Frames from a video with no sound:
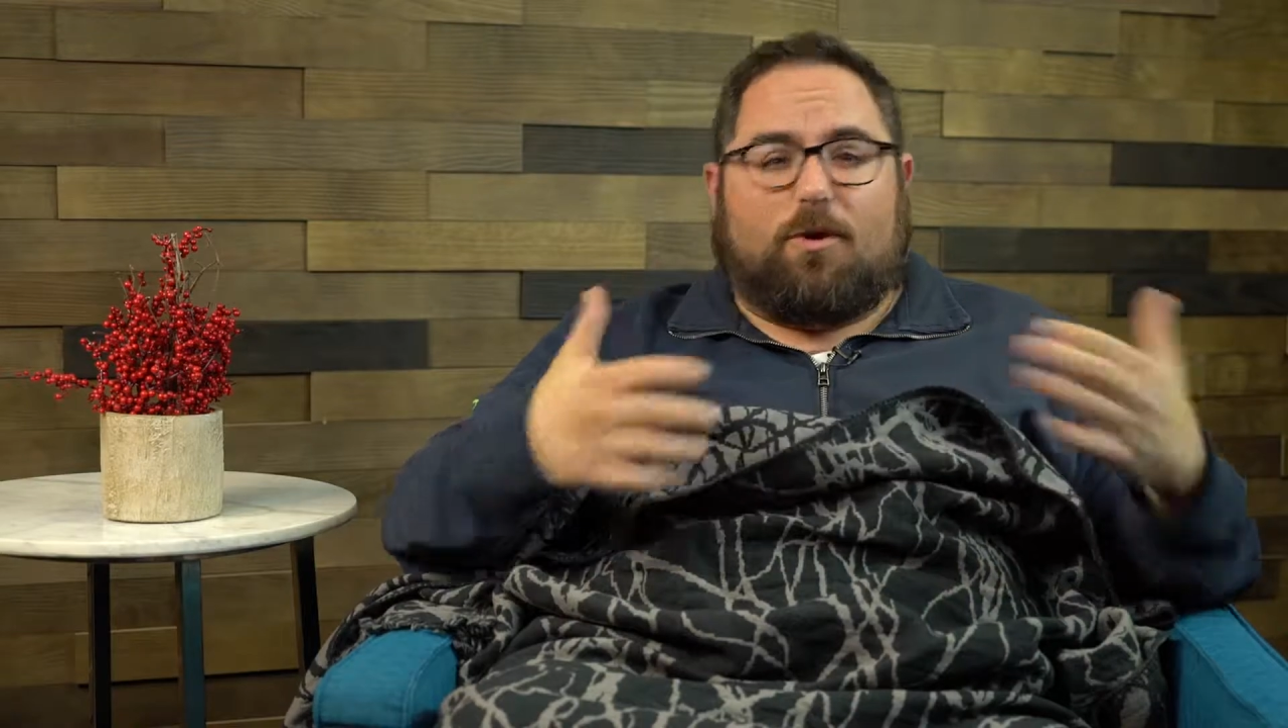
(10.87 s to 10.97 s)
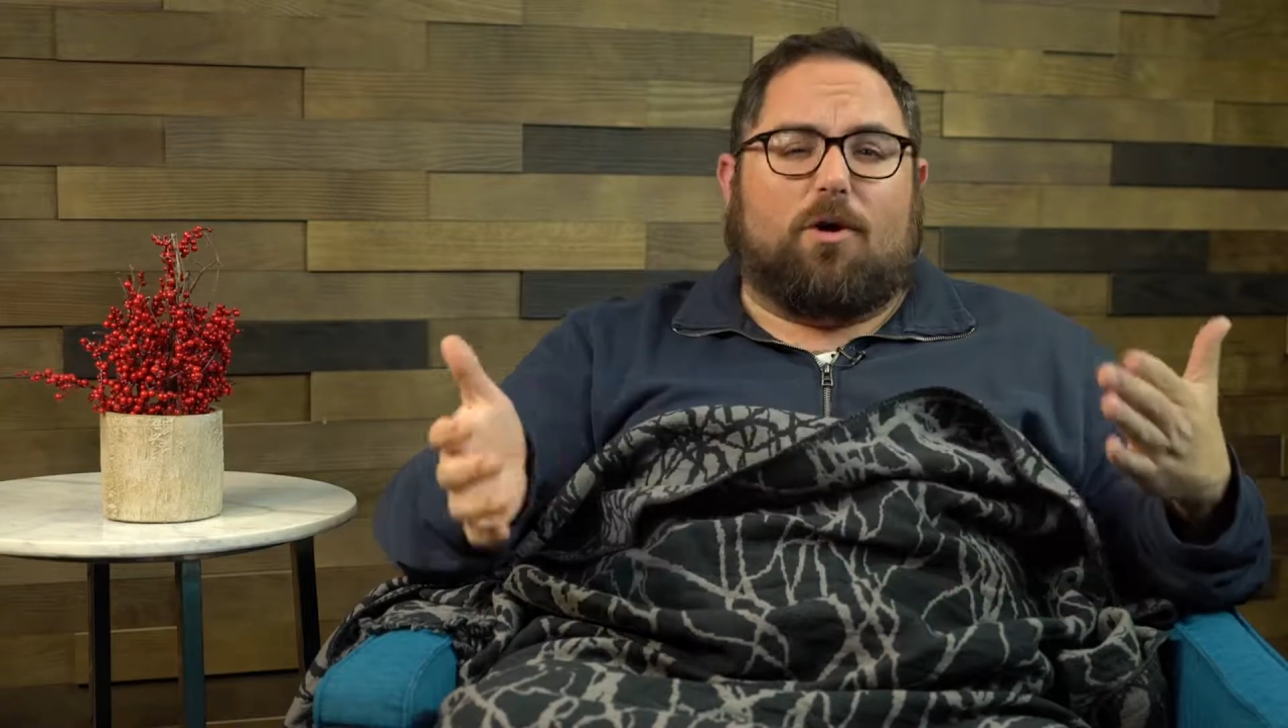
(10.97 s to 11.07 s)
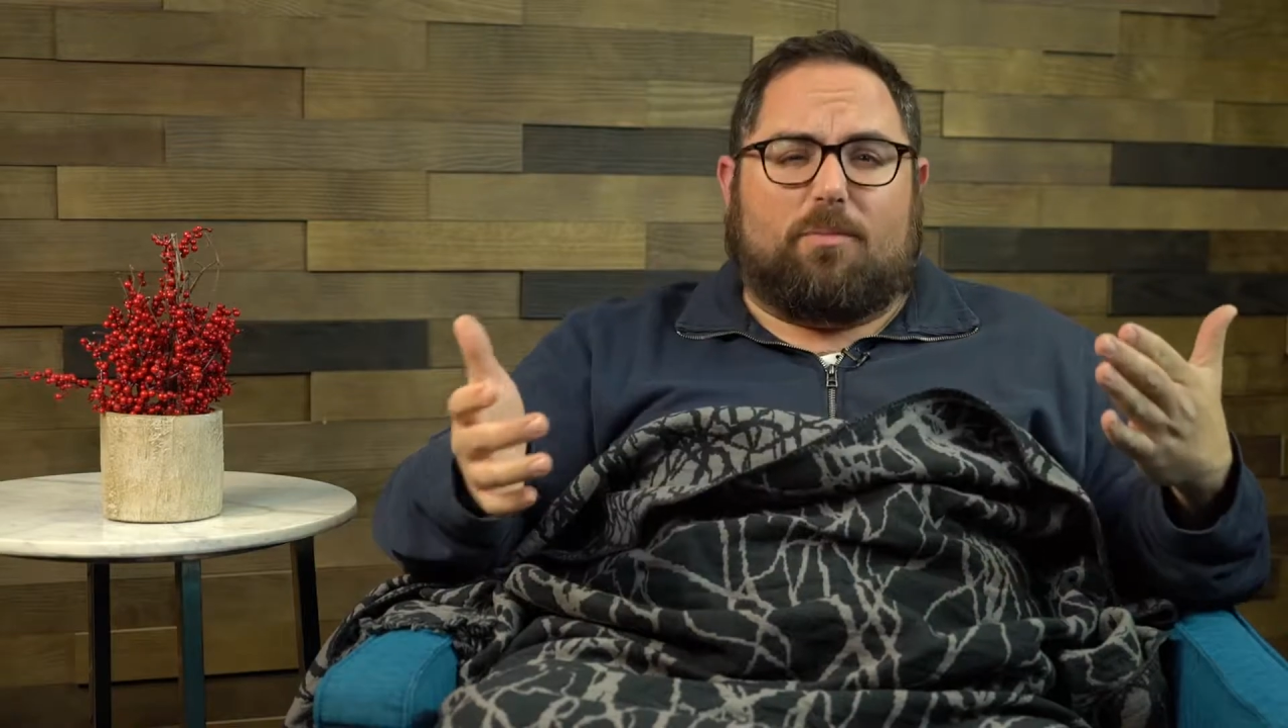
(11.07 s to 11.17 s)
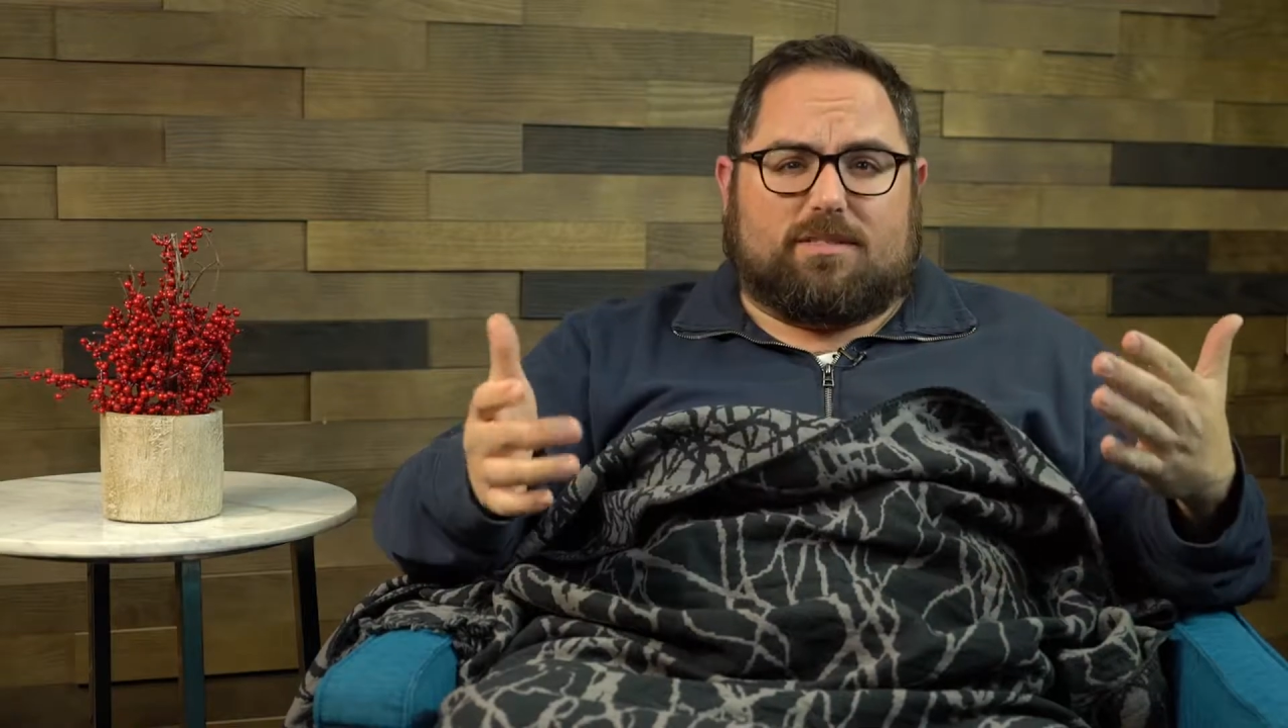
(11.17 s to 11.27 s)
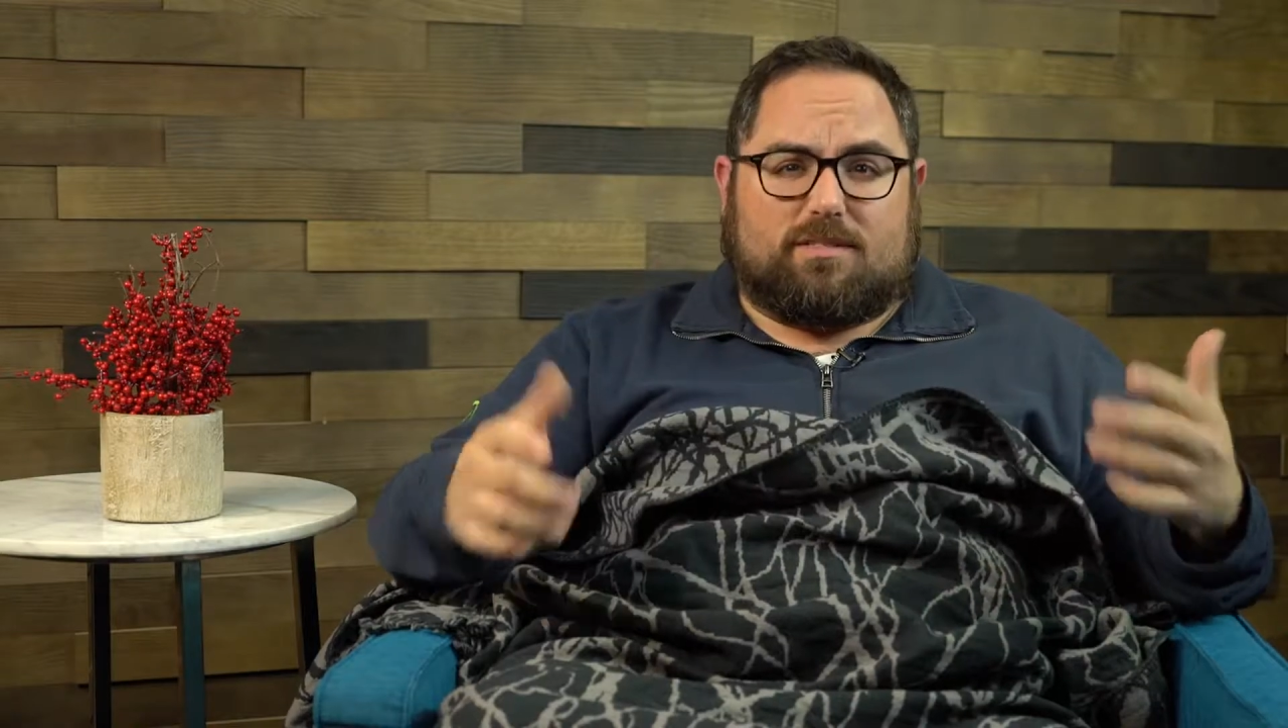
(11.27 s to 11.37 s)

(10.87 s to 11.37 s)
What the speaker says: always